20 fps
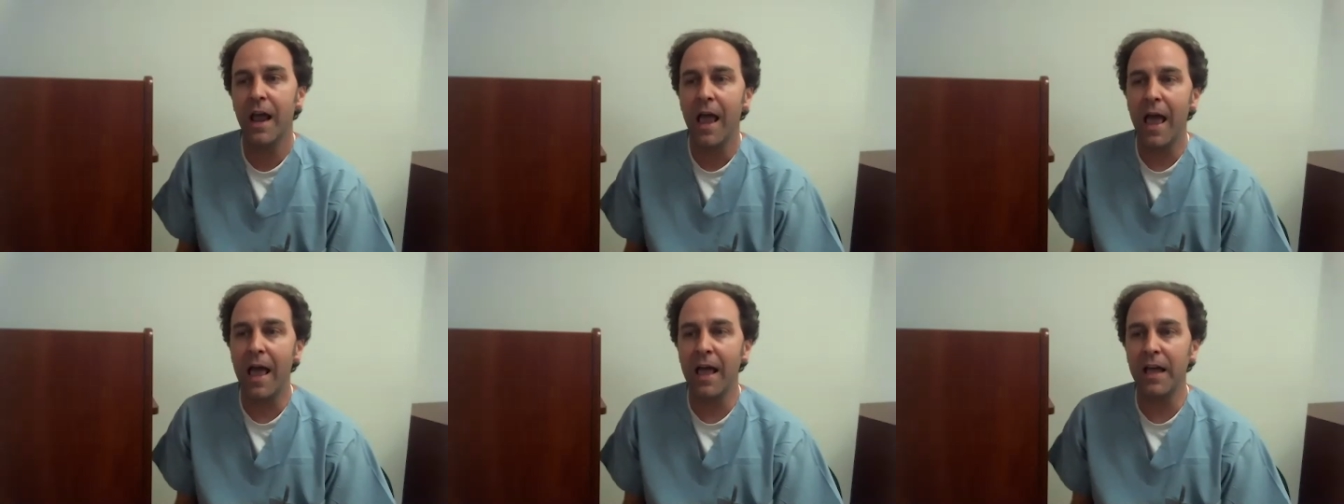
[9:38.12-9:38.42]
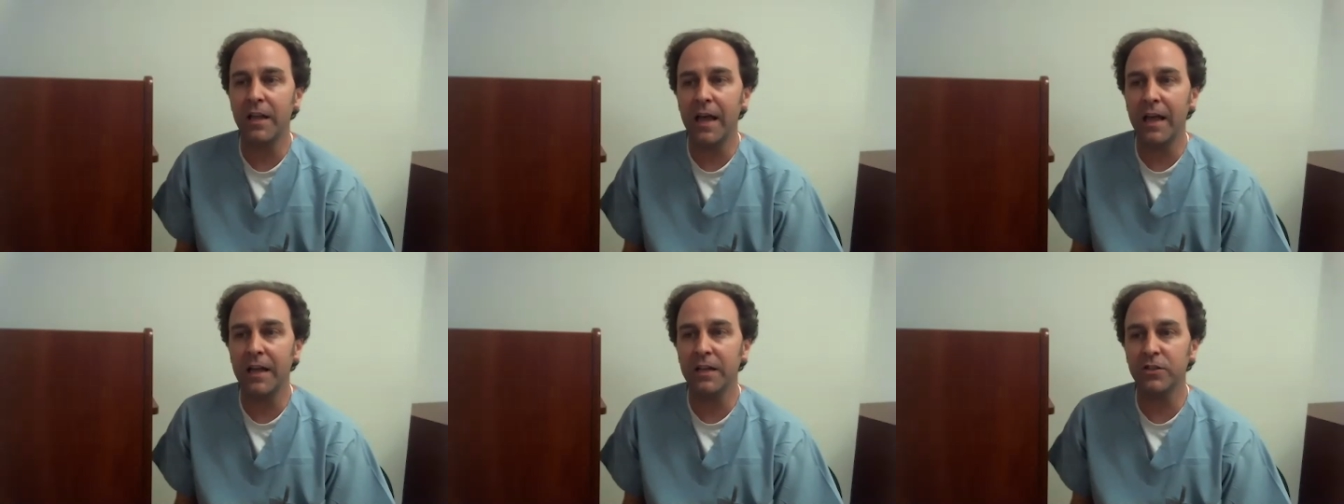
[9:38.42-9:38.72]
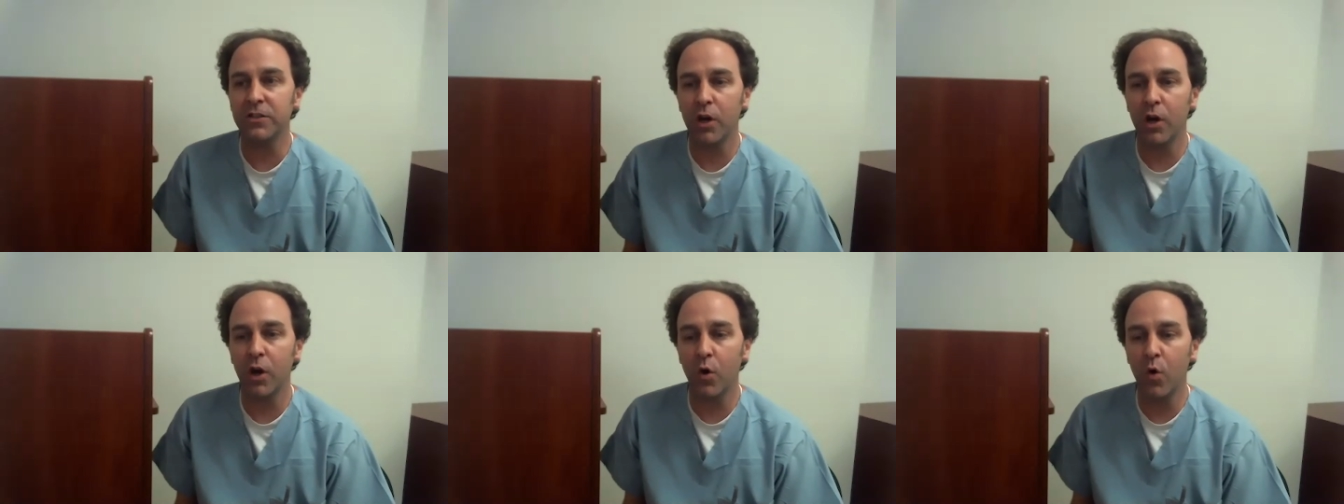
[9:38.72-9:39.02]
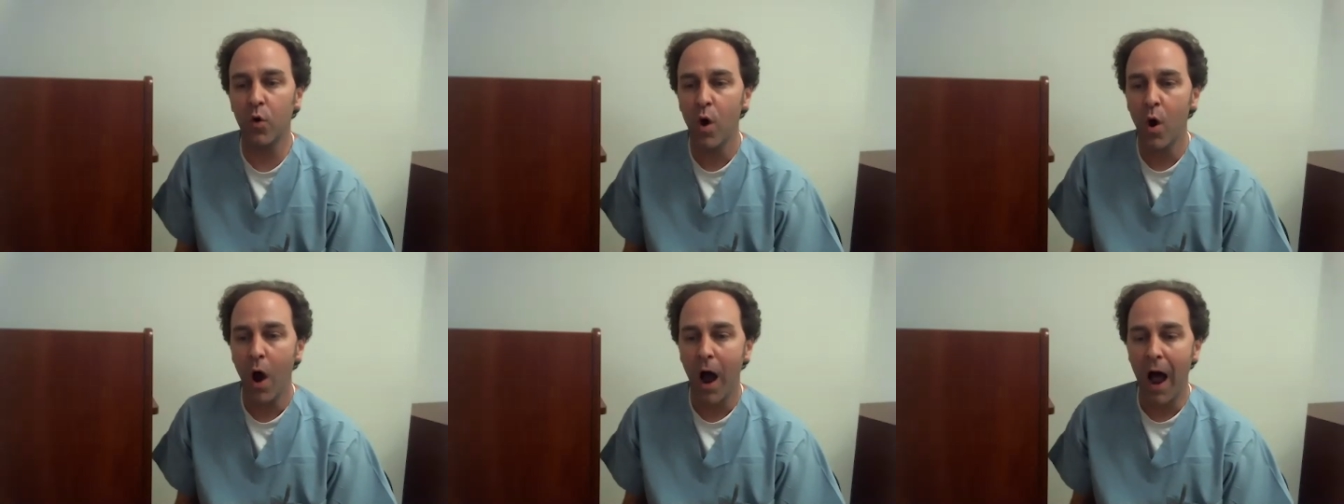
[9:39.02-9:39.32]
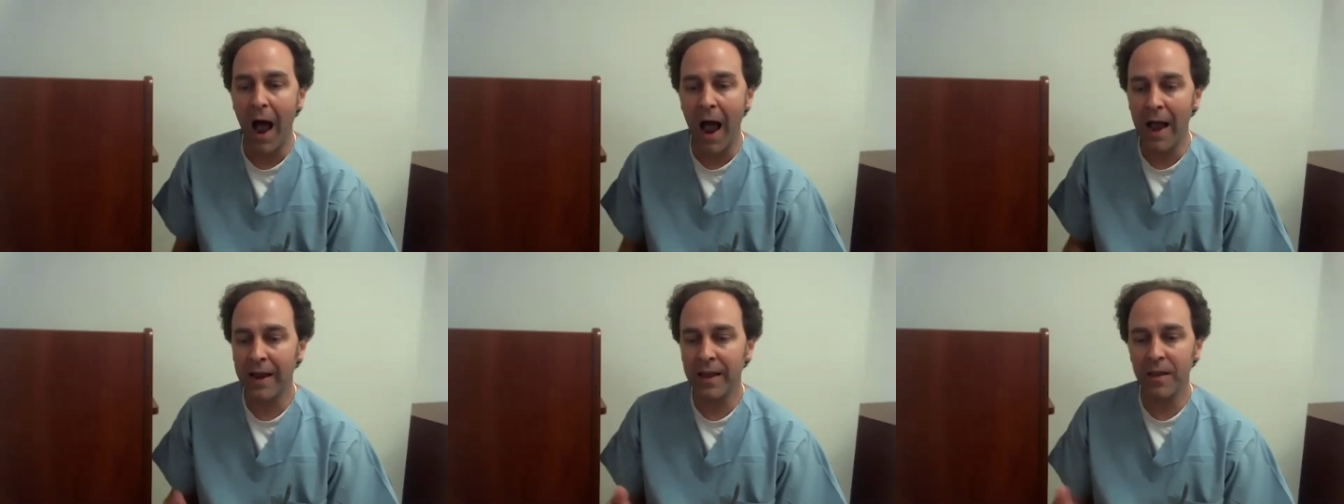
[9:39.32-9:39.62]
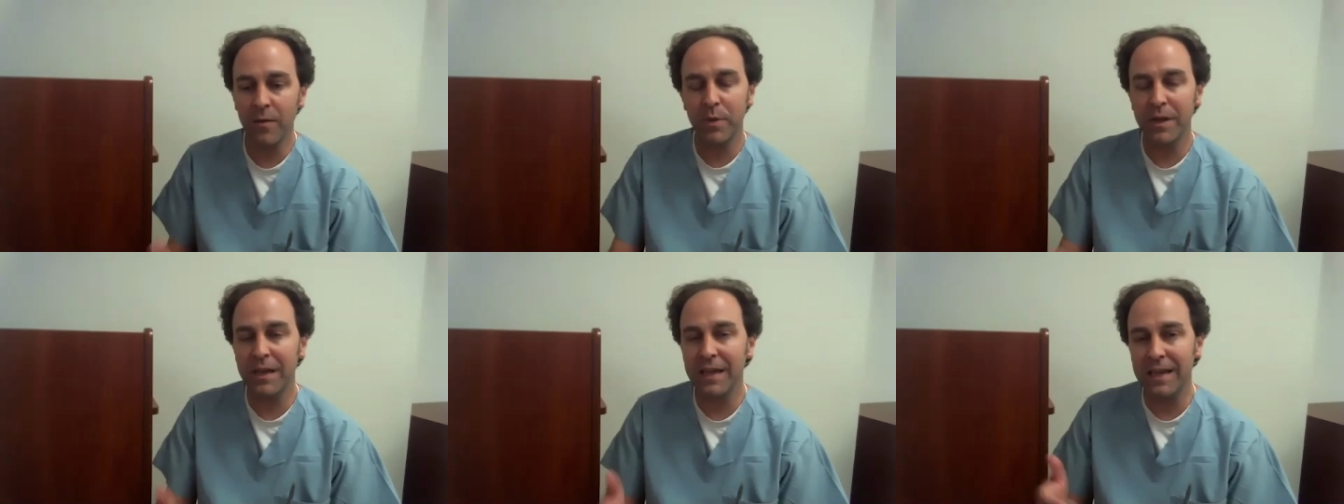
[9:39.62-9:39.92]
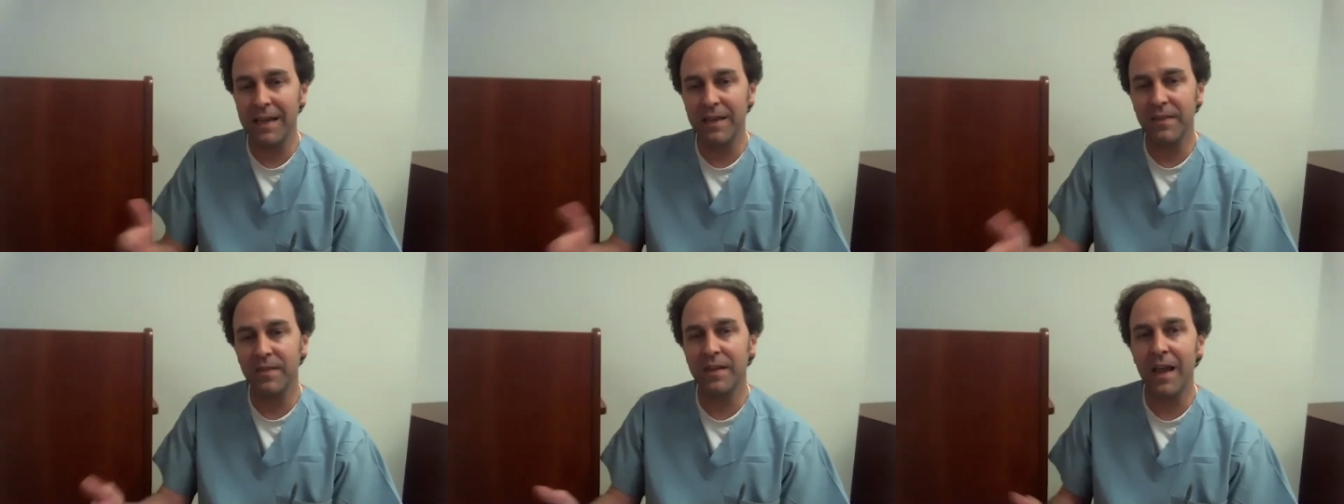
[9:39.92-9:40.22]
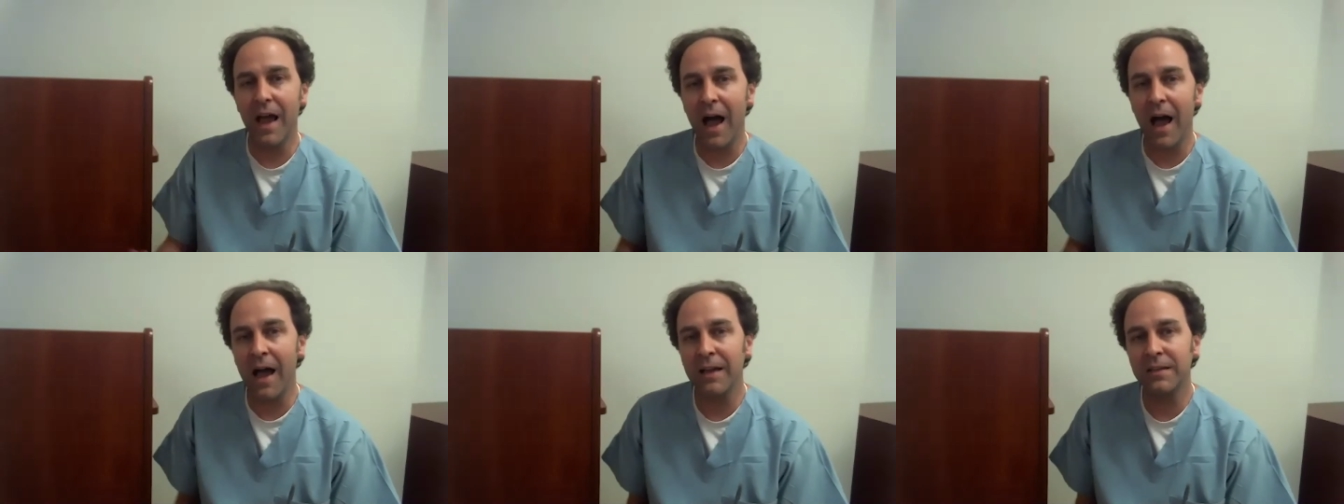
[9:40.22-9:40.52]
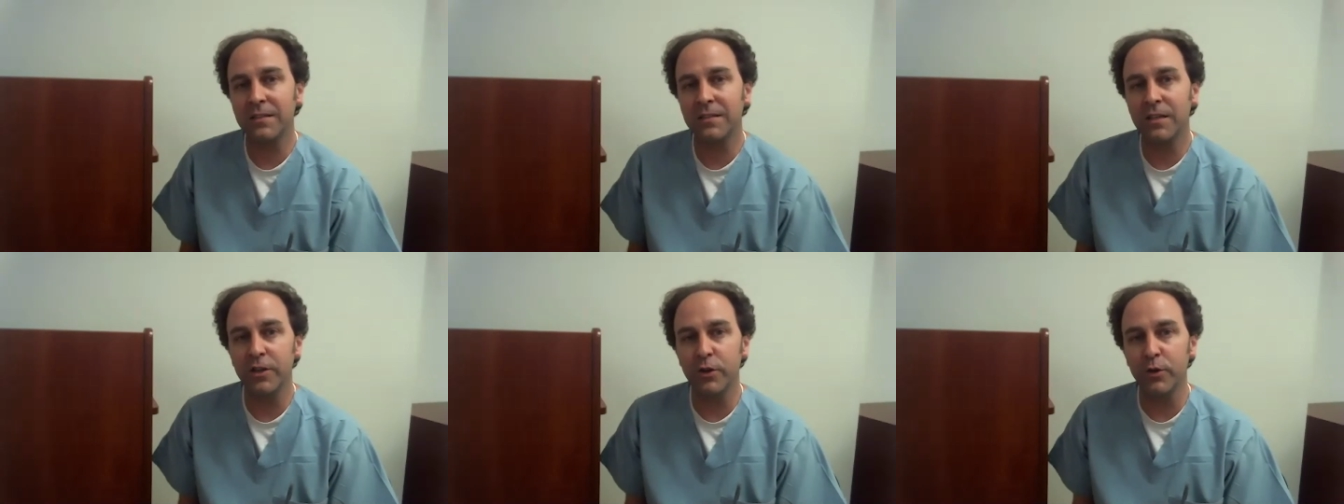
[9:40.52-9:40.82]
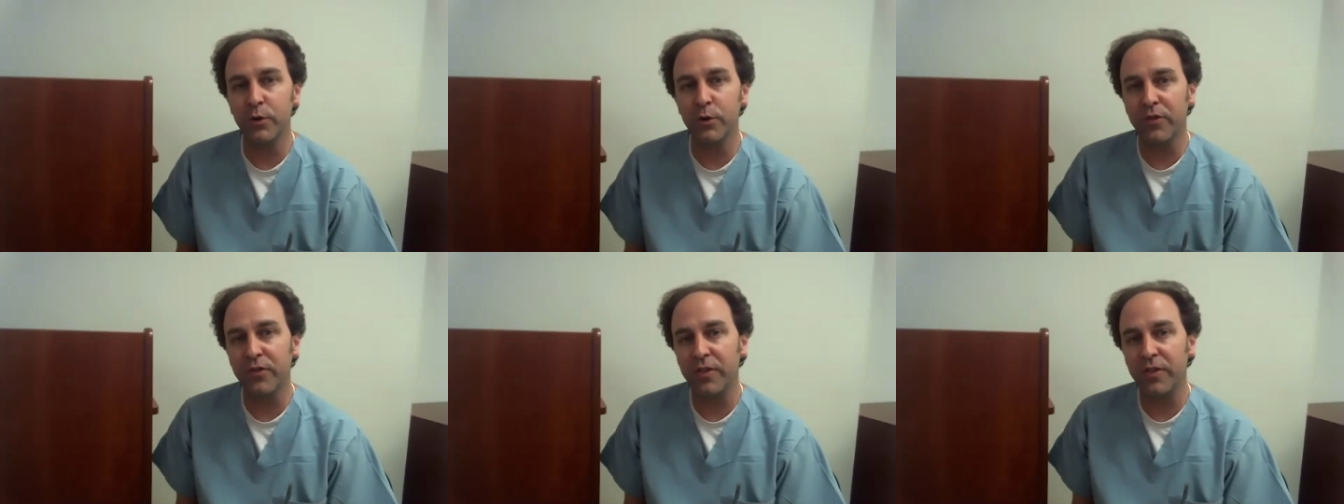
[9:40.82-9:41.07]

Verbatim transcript: And, and so I can be in the ICU